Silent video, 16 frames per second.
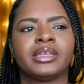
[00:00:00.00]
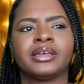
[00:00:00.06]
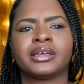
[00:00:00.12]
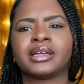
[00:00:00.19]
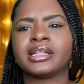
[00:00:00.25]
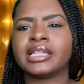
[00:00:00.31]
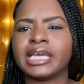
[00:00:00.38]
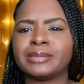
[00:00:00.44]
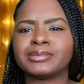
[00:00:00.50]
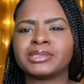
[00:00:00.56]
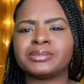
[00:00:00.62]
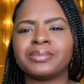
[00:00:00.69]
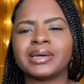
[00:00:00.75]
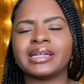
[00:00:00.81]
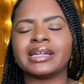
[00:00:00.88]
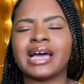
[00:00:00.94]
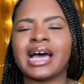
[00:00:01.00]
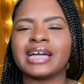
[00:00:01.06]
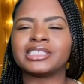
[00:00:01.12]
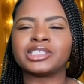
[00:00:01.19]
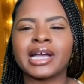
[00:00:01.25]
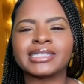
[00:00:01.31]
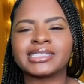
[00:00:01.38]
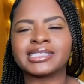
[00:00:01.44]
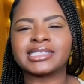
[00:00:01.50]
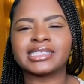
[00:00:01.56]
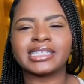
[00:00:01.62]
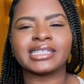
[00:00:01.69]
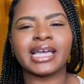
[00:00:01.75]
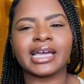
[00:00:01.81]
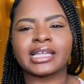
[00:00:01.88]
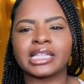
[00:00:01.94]
clips, but I tried to see
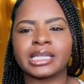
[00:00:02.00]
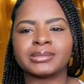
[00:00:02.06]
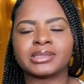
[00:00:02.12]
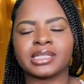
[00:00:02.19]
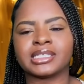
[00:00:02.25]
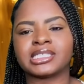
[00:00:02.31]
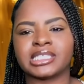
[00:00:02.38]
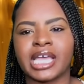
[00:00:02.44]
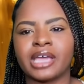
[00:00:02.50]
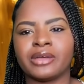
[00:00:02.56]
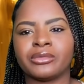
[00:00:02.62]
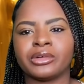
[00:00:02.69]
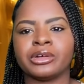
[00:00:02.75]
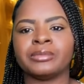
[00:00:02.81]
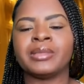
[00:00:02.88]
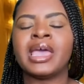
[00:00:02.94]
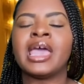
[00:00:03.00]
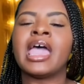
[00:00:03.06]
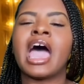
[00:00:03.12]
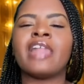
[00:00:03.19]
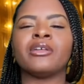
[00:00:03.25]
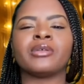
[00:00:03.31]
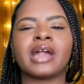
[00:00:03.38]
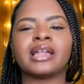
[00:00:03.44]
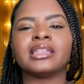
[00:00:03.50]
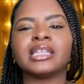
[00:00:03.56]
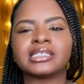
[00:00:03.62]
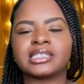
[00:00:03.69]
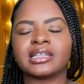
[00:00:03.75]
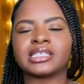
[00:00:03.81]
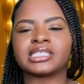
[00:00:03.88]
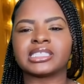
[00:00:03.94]
like clips in the shade room. And then when I
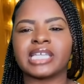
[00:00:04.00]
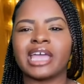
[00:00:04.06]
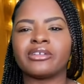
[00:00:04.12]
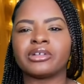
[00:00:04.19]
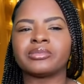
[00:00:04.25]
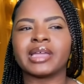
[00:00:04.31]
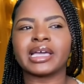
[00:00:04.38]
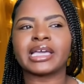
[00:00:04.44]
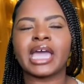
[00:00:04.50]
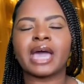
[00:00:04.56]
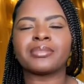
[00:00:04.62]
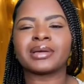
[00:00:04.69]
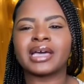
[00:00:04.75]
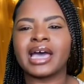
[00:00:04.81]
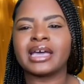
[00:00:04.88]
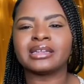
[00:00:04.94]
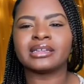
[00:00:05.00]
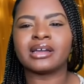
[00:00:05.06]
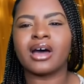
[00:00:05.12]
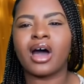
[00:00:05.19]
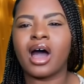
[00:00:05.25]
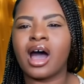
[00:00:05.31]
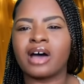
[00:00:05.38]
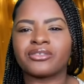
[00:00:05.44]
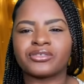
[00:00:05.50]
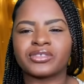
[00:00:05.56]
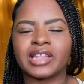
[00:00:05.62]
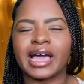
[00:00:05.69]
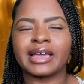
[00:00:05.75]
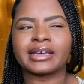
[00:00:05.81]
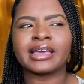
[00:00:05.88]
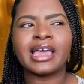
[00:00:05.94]
looked in the shade room, they kept cutting off
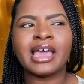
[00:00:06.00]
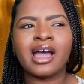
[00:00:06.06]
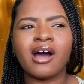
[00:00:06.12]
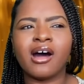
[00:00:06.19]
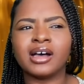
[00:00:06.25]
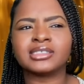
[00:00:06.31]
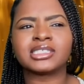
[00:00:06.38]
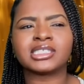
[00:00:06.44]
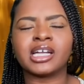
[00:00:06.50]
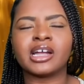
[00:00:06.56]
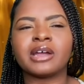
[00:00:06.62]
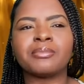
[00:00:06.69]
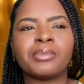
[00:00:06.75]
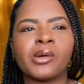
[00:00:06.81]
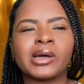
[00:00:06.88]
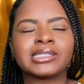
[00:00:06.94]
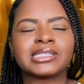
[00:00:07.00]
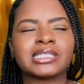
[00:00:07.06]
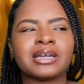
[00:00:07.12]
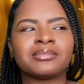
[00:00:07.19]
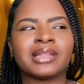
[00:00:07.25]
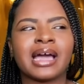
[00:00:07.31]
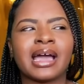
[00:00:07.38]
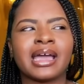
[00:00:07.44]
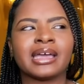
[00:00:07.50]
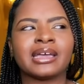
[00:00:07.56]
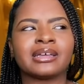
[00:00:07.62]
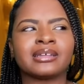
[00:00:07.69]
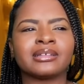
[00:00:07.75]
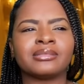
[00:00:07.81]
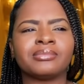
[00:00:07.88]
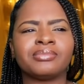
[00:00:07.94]
like on certain points. And I'm like,
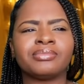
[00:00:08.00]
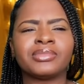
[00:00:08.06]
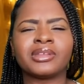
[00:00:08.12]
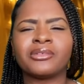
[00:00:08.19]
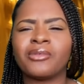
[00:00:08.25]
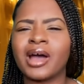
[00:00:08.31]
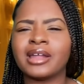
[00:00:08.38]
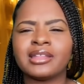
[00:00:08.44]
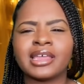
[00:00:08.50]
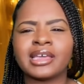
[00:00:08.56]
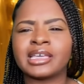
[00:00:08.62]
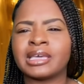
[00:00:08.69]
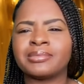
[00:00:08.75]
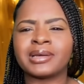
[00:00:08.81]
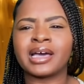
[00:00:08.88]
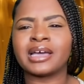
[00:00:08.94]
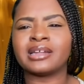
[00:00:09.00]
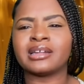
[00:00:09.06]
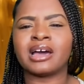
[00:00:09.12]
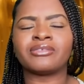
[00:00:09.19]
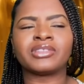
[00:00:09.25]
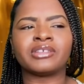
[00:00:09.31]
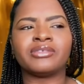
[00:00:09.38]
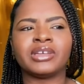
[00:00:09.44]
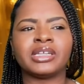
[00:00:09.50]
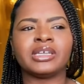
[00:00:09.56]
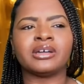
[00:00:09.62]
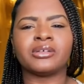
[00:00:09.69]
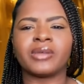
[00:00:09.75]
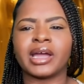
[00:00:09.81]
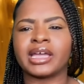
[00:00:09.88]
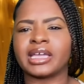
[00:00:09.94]
why do they keep cutting off the
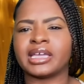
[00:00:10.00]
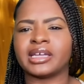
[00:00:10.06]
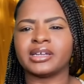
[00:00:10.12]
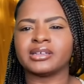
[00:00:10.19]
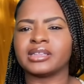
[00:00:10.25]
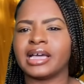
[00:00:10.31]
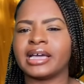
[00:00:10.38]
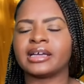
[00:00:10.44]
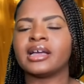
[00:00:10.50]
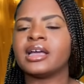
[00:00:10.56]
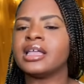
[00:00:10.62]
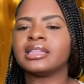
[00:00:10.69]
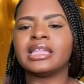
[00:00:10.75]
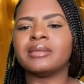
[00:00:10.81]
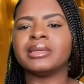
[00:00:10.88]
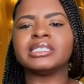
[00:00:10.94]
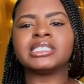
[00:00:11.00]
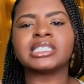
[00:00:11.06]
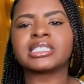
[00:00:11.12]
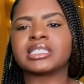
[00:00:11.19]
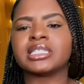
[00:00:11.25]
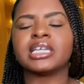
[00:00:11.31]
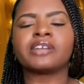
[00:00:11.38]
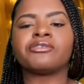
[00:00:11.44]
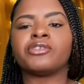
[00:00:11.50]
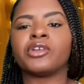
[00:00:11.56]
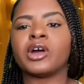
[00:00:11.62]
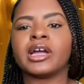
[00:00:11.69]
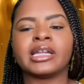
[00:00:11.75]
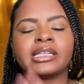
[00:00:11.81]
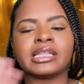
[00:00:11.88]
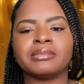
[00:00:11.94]
video right here? Like, let me just look for
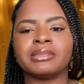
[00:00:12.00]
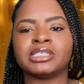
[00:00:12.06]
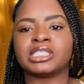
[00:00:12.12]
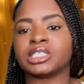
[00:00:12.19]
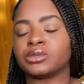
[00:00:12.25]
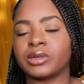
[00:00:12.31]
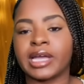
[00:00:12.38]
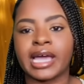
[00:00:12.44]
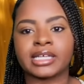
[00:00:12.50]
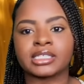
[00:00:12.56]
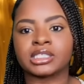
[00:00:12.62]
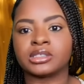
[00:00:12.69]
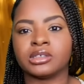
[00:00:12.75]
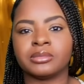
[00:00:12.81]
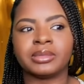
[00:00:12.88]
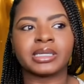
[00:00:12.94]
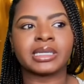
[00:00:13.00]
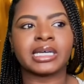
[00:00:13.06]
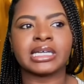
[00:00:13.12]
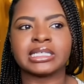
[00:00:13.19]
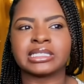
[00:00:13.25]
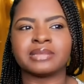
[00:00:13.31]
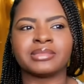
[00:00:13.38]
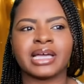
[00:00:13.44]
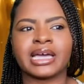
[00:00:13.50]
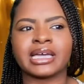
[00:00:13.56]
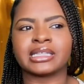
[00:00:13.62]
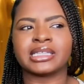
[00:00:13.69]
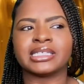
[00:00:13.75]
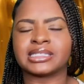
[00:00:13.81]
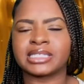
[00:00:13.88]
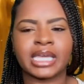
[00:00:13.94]
it and let me just react to it because I'm like,
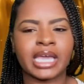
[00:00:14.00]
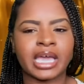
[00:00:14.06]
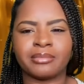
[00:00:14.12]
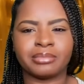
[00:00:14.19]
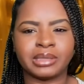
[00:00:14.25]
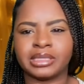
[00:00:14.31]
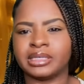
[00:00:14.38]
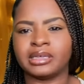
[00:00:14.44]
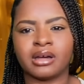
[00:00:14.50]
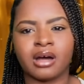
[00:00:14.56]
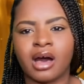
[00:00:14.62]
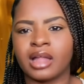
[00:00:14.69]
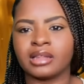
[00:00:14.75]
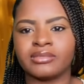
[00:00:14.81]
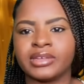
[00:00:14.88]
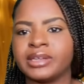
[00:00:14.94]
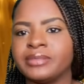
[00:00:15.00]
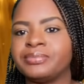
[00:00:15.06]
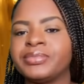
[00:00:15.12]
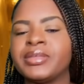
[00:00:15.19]
this can't be all of it.